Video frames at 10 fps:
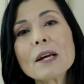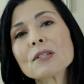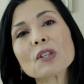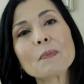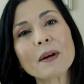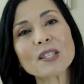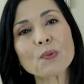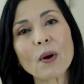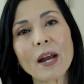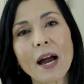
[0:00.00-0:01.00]
So the
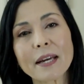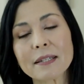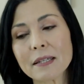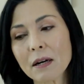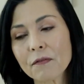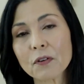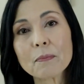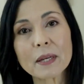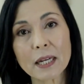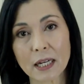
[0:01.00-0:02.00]
best way I can tell for
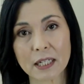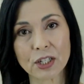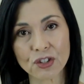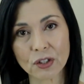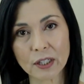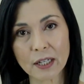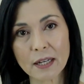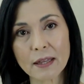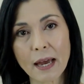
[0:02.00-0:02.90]
me initially